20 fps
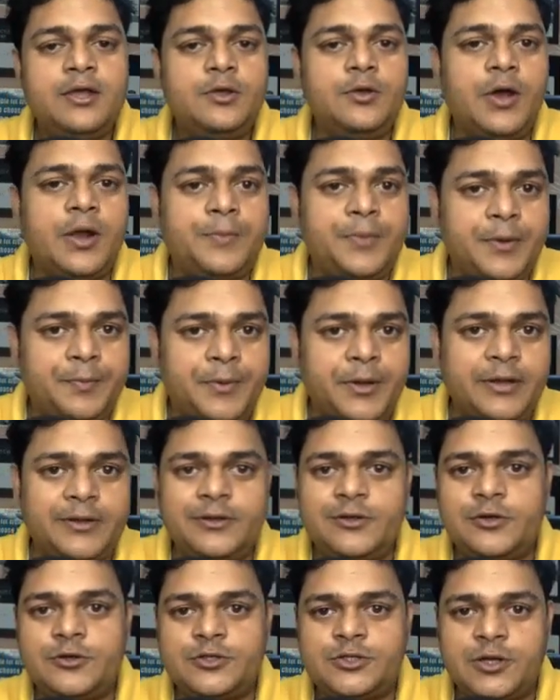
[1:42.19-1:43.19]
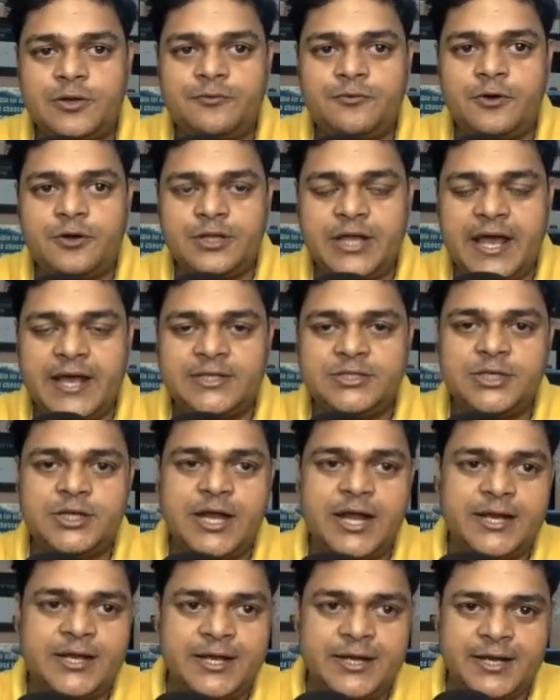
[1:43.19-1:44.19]
you are preparing yourself for the azure
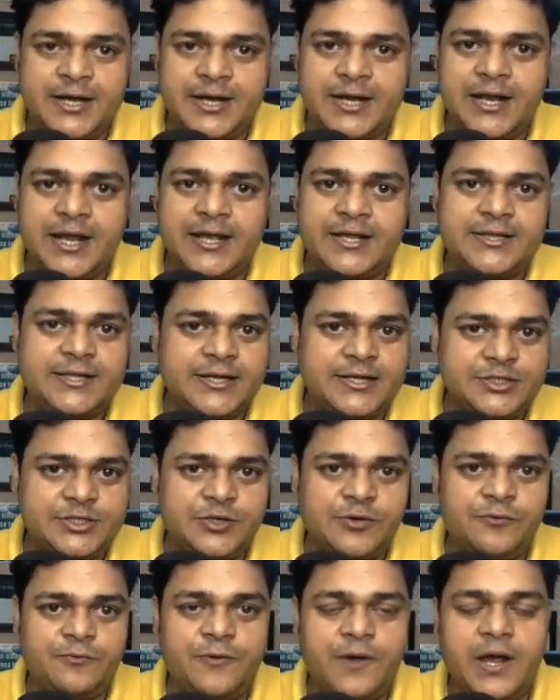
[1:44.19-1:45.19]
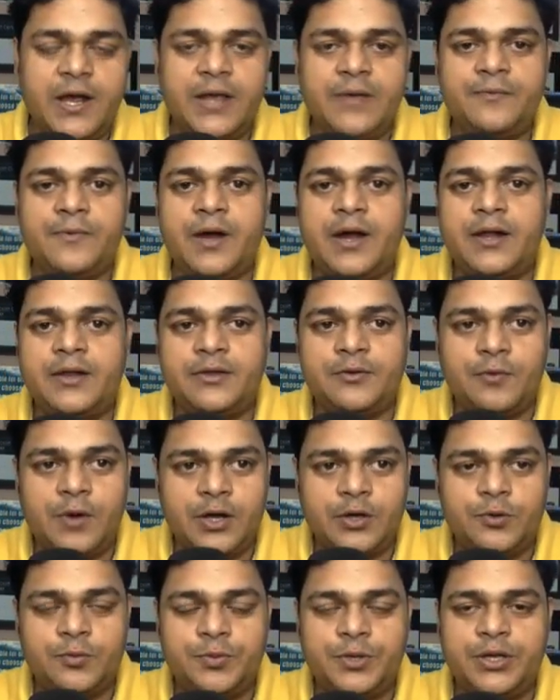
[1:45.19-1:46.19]
architect like 305 or you
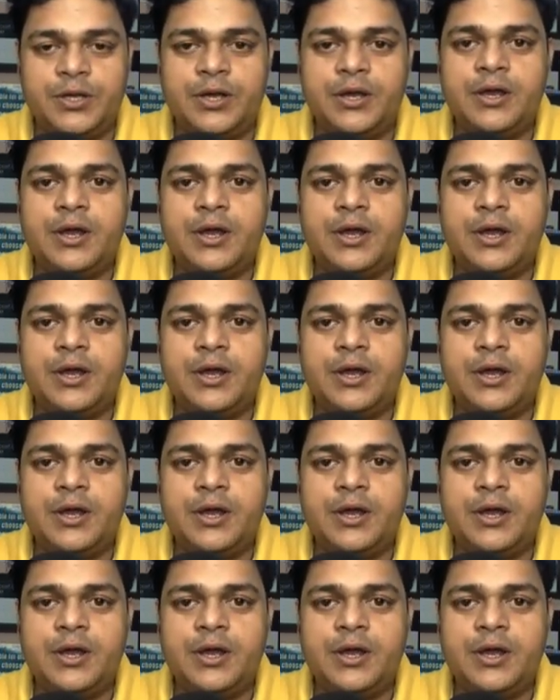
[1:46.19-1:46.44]
want to be